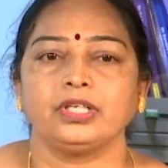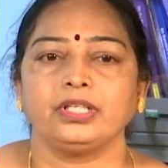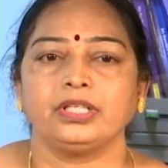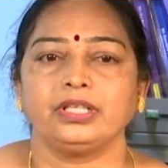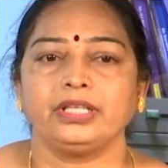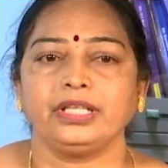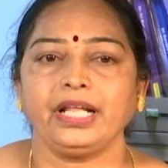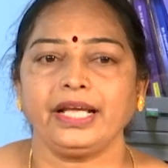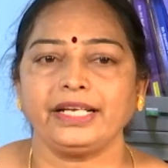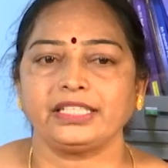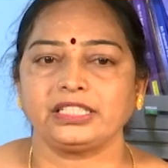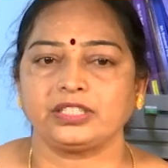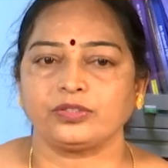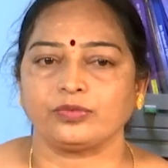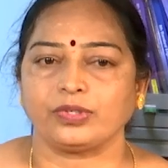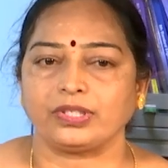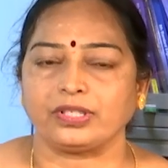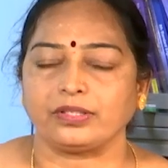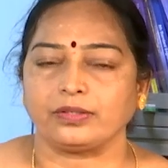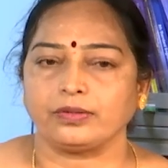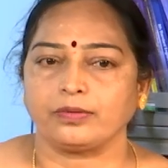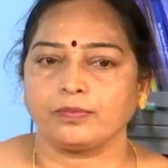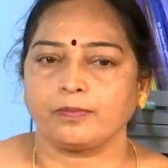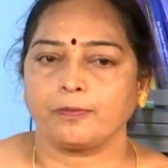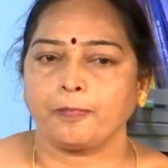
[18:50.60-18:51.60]
Next one.
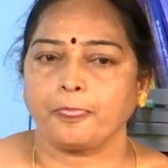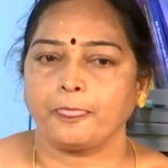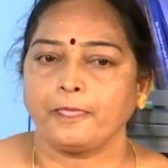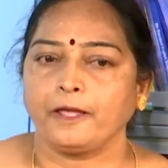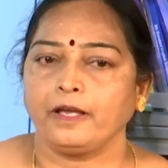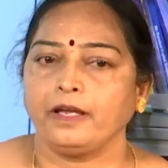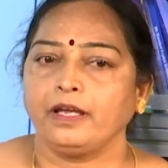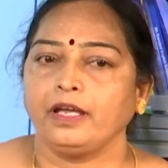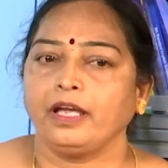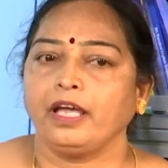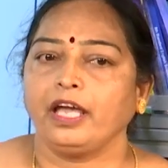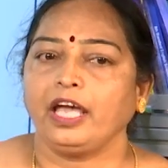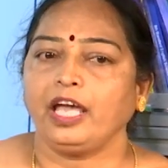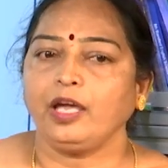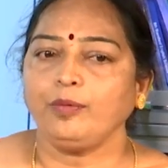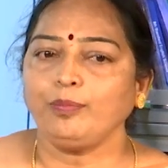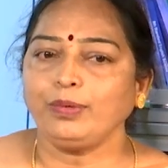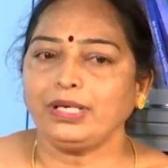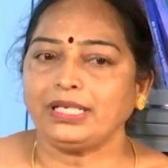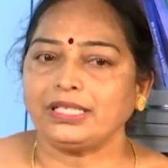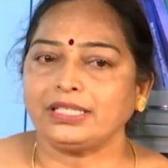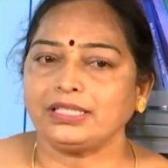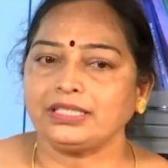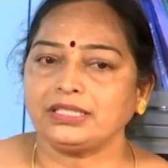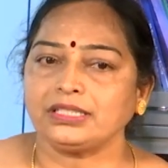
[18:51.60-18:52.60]
M
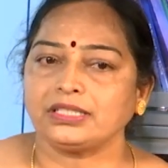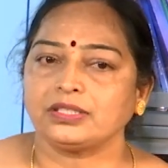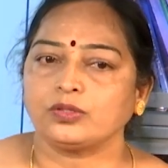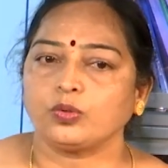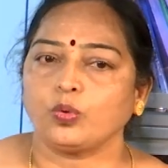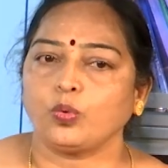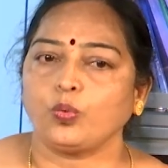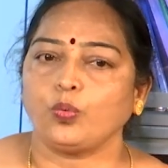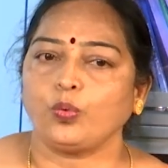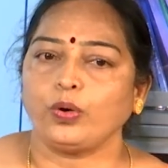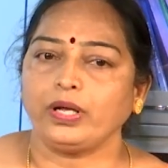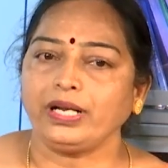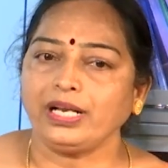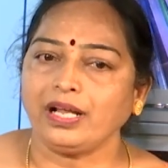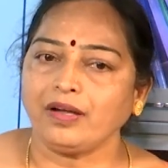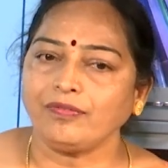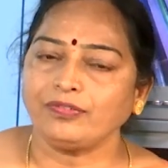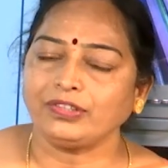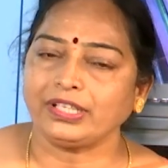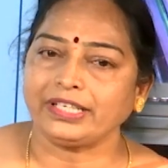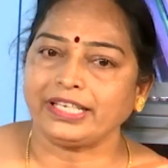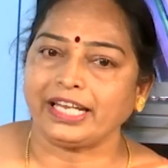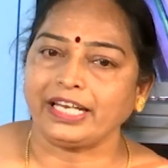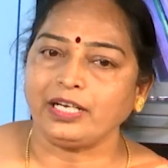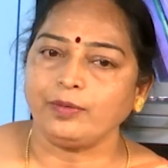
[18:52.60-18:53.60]
is one of
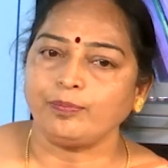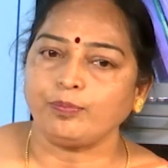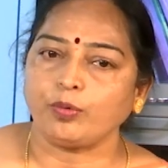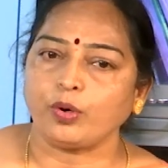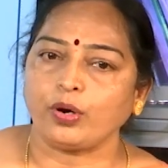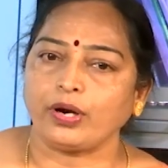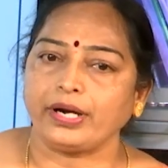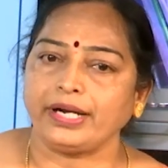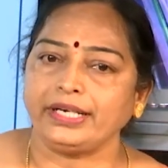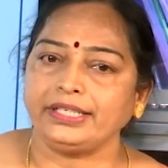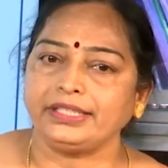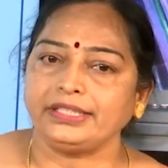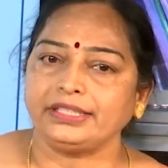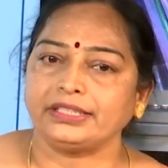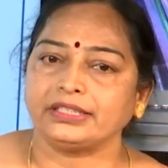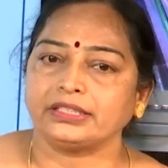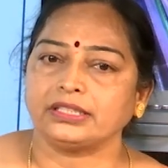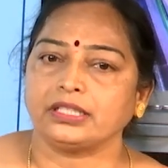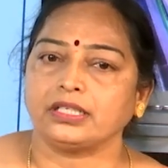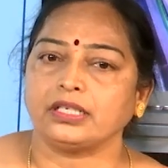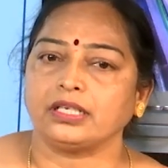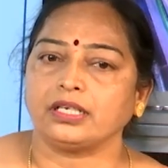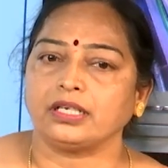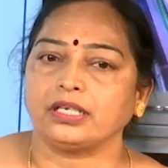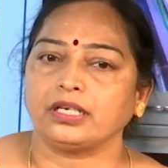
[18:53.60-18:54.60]
the end point
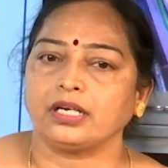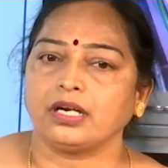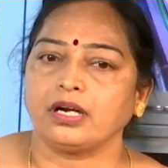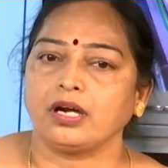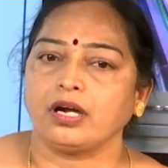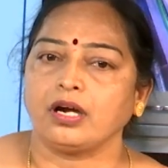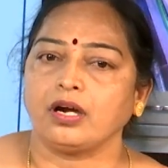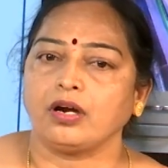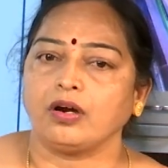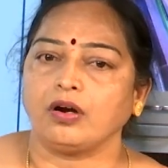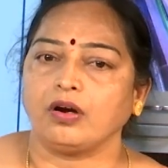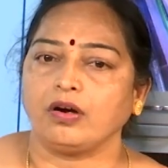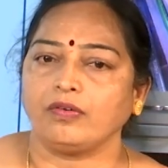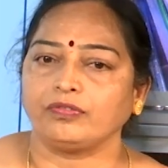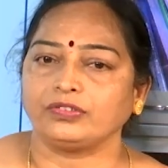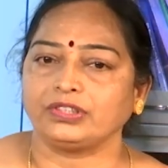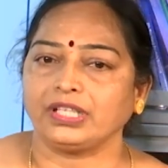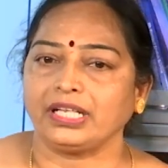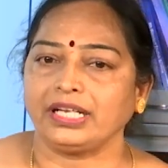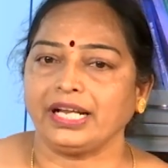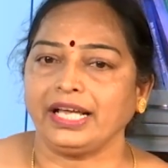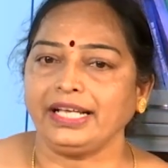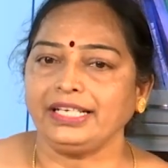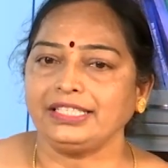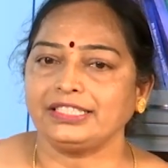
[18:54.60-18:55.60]
of the
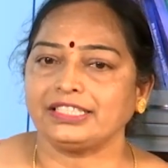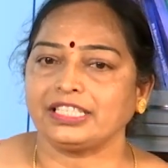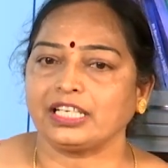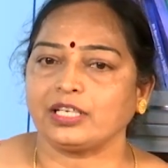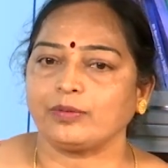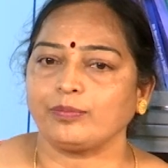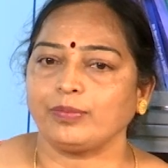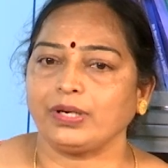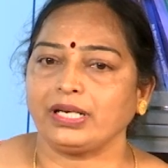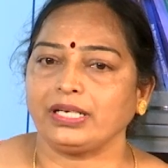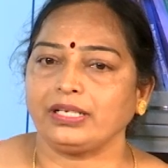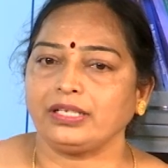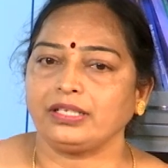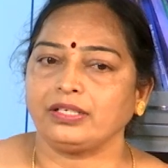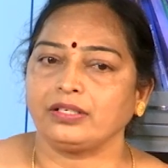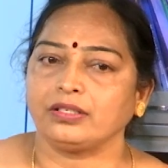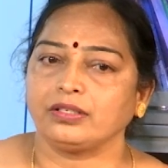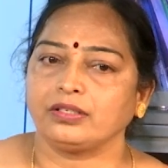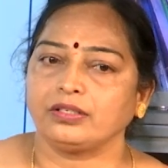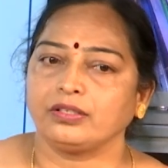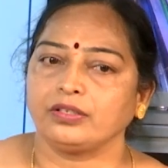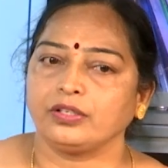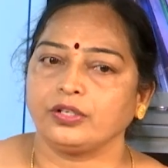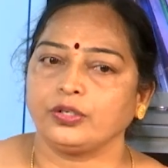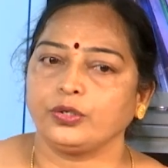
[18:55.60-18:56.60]
line segment
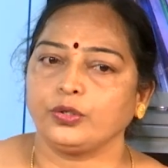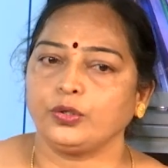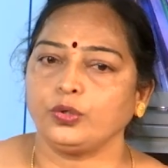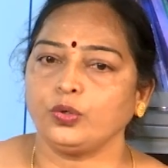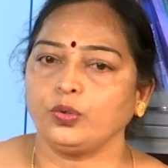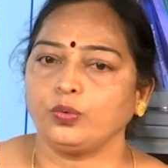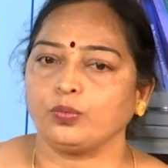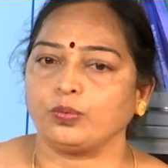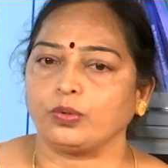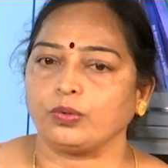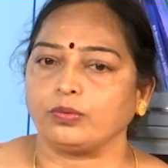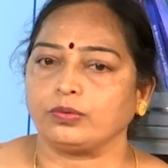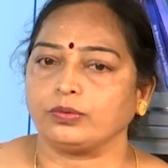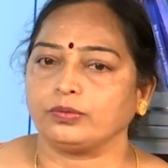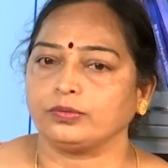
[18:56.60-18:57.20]
QO.